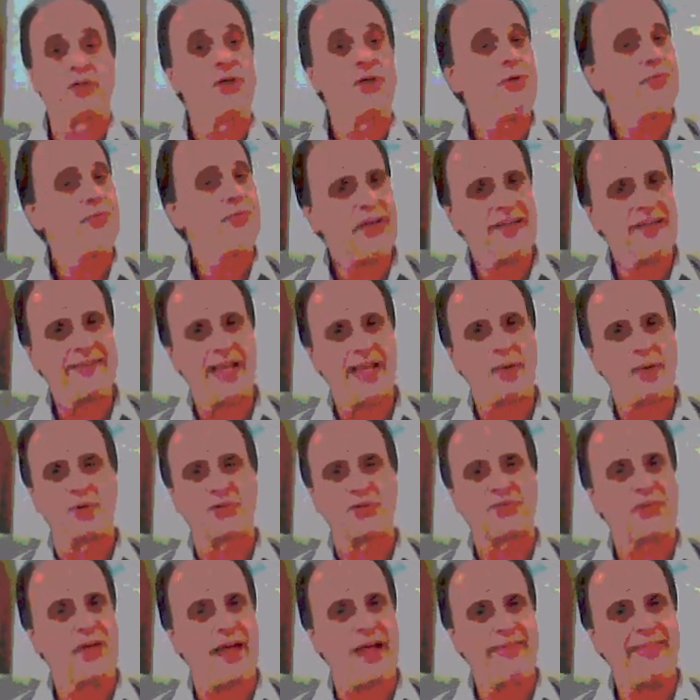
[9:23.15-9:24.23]
Do you think they
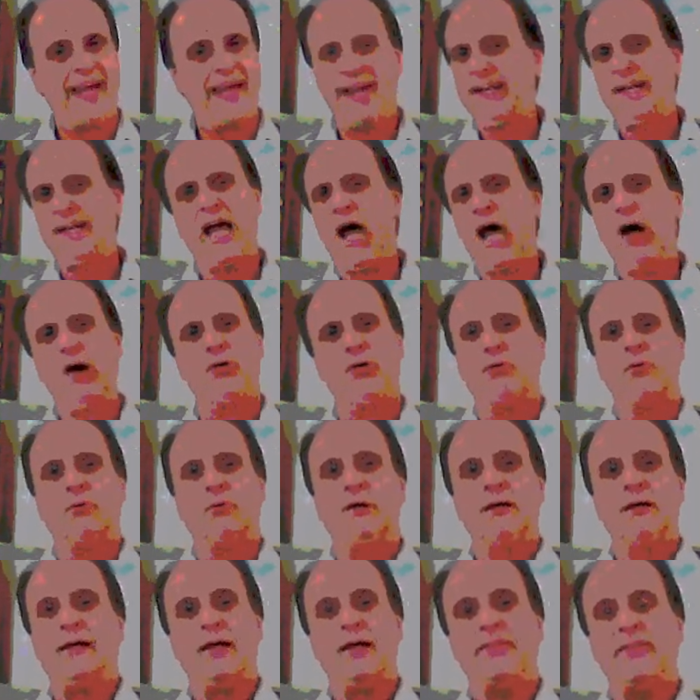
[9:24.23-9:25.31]
would say that? No.
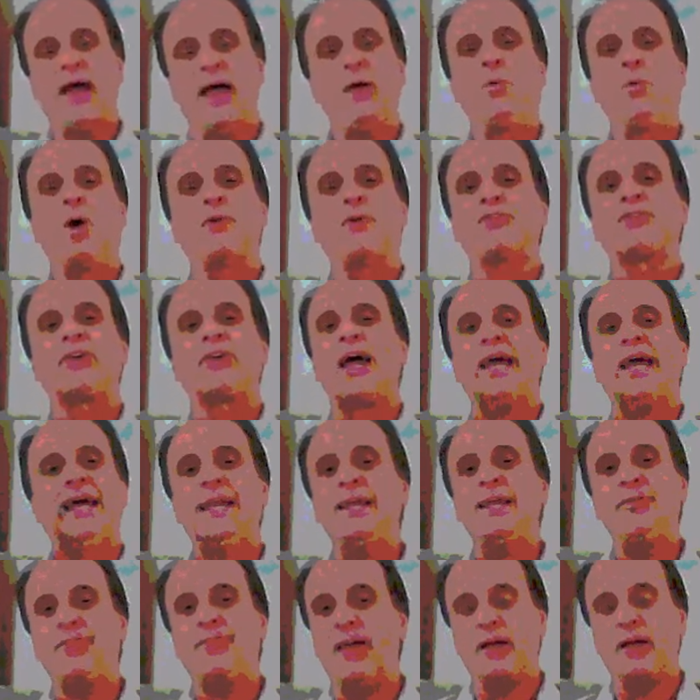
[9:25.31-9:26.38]
They won't say
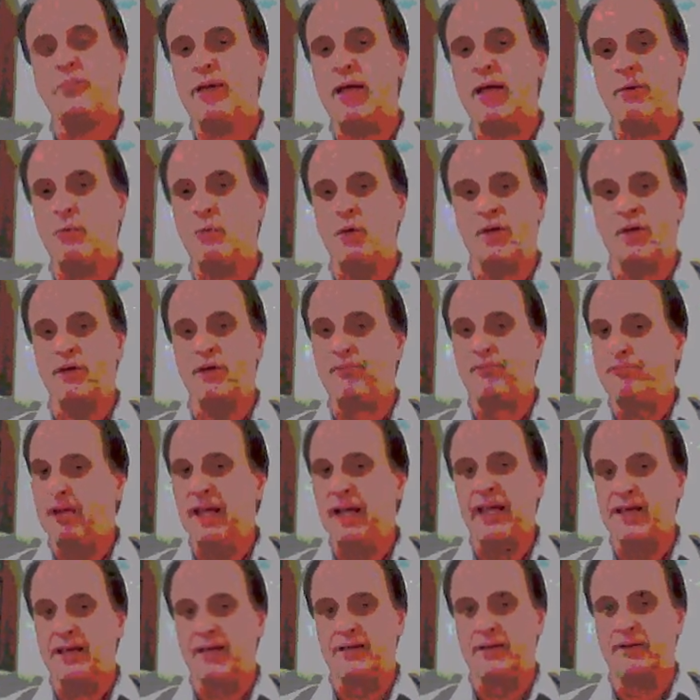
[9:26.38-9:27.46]
anything that will
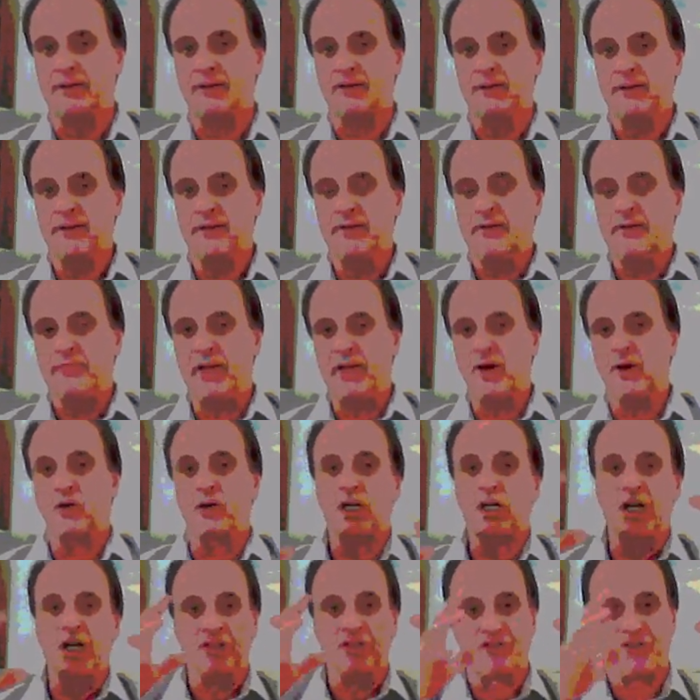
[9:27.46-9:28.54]
offend their
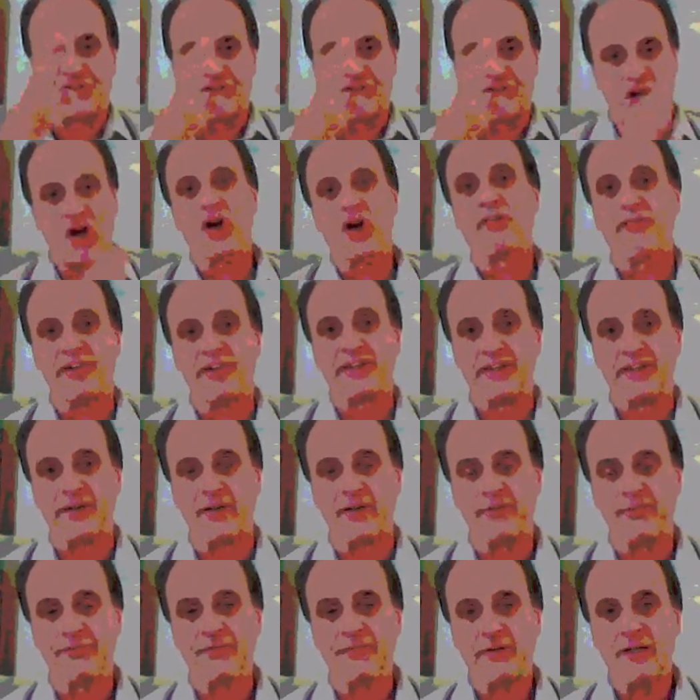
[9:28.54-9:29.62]

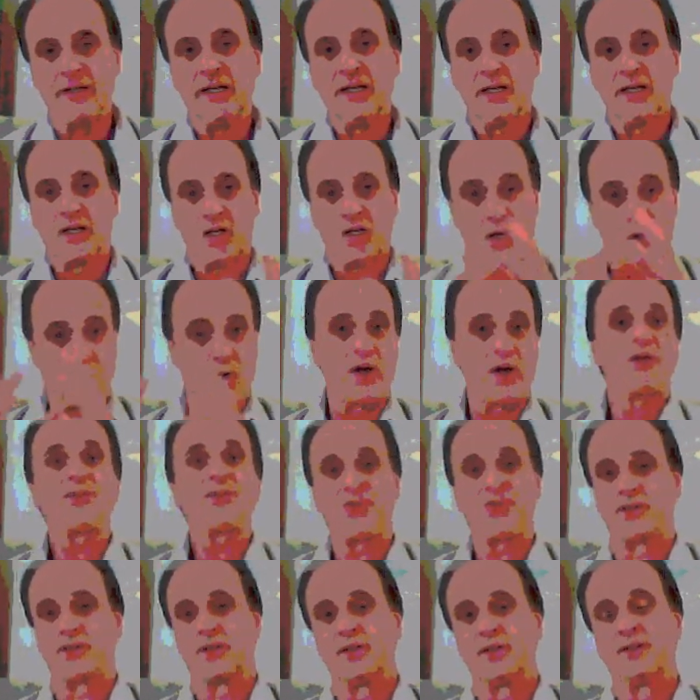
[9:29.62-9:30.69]
conservative
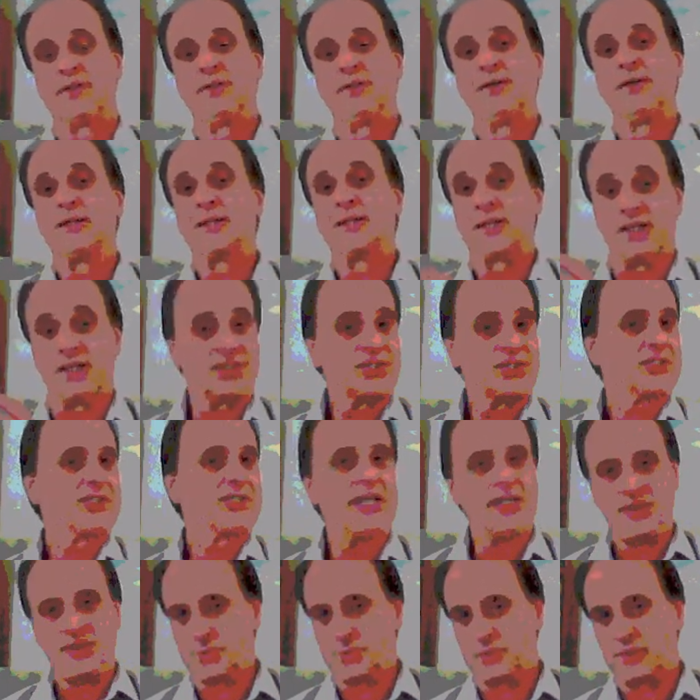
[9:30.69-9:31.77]
Christian
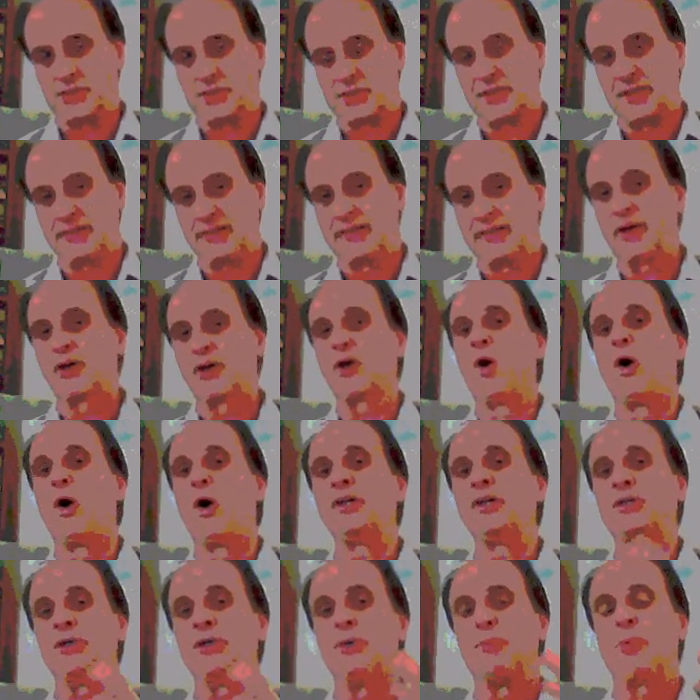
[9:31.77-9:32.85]
constituency. They're
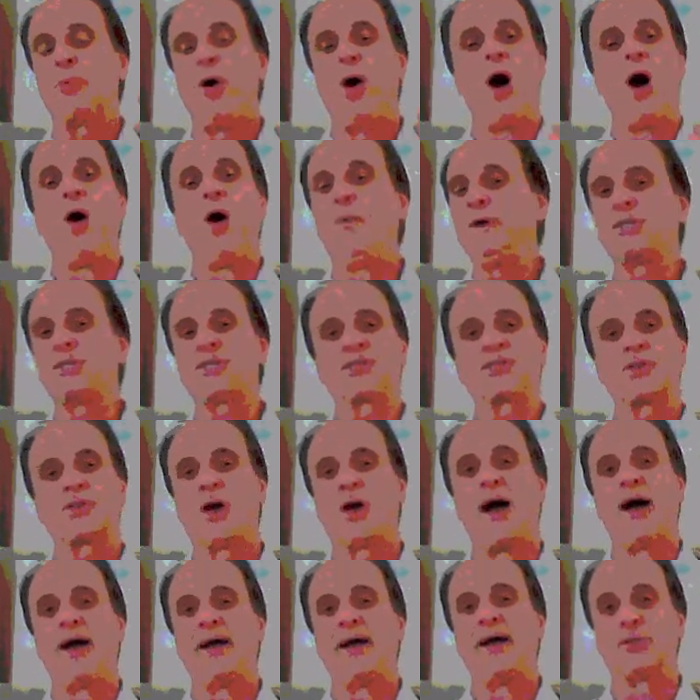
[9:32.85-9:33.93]
going to always
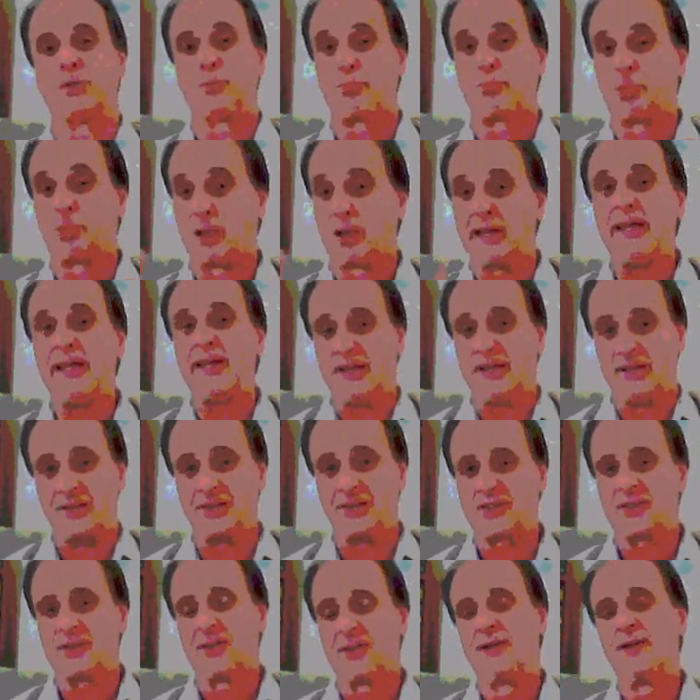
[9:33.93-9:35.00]
try to
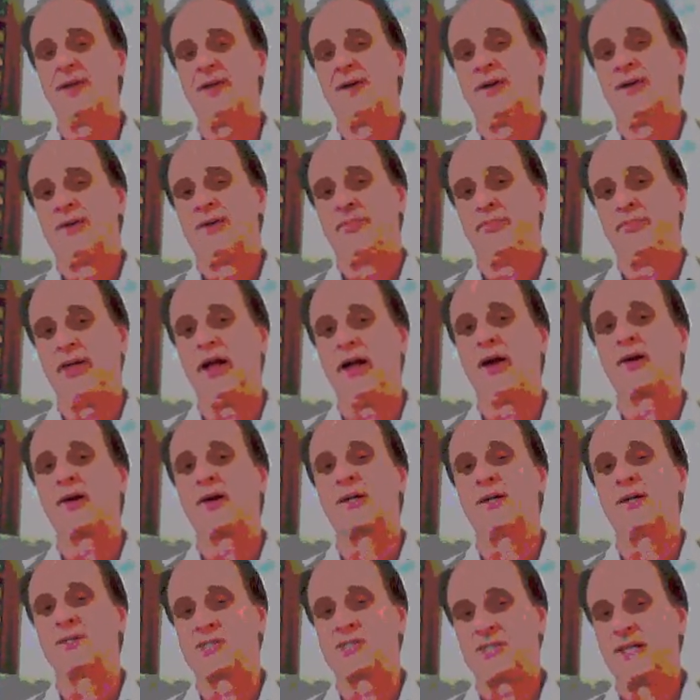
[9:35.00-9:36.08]
please their
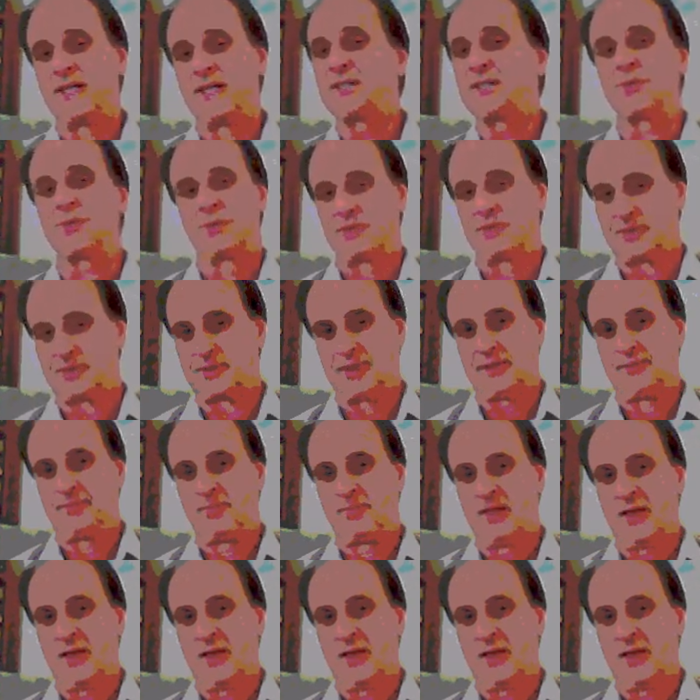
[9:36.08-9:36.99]
constituency.